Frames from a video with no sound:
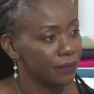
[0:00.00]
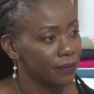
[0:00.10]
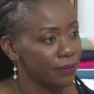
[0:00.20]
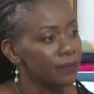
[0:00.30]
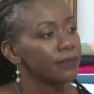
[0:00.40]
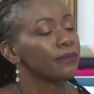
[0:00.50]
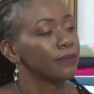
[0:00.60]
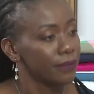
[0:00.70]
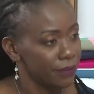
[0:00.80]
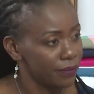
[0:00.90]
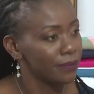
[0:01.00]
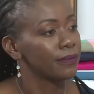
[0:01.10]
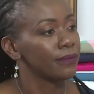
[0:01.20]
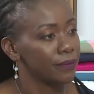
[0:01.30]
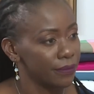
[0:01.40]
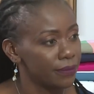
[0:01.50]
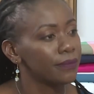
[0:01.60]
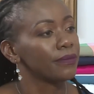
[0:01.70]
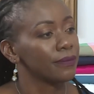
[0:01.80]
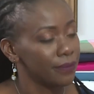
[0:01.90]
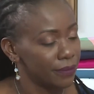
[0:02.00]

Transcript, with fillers: and physical activities or